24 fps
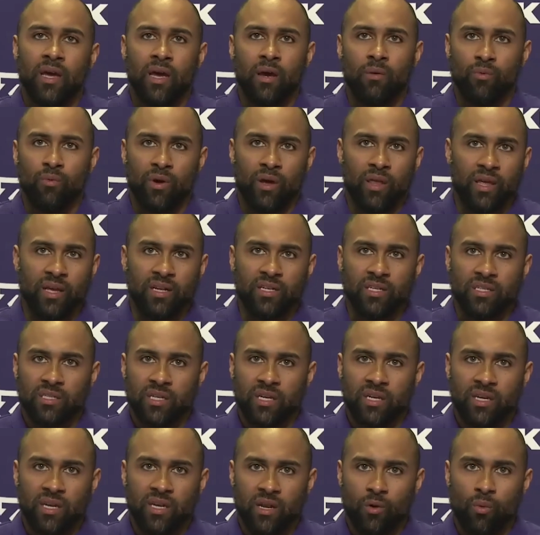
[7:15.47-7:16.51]
and really
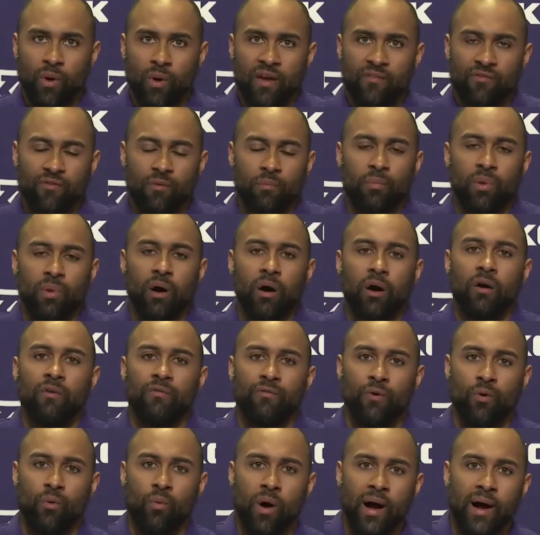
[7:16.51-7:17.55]
just get away from ball
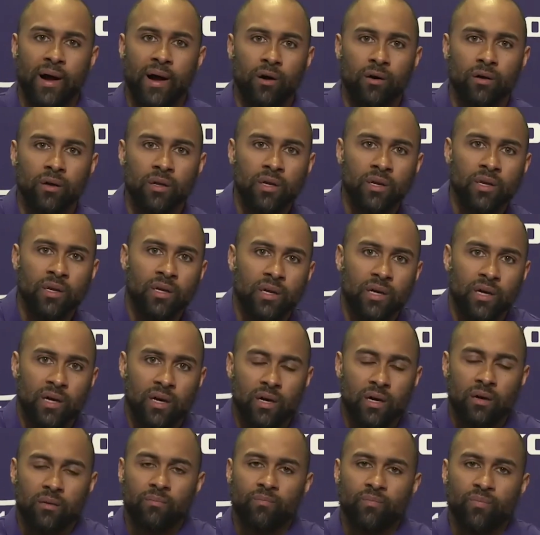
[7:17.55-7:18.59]
for a while
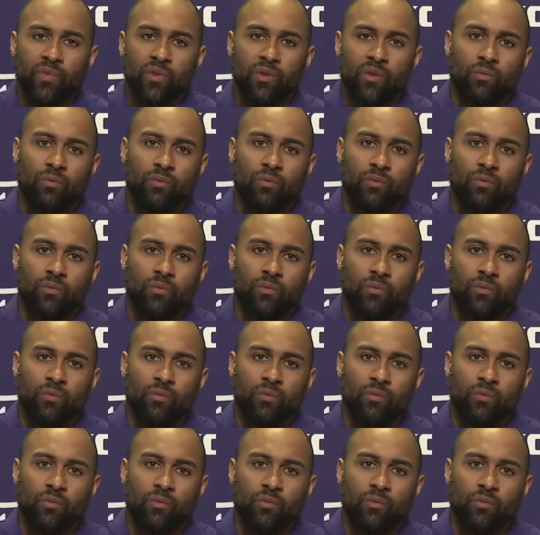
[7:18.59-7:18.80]
um,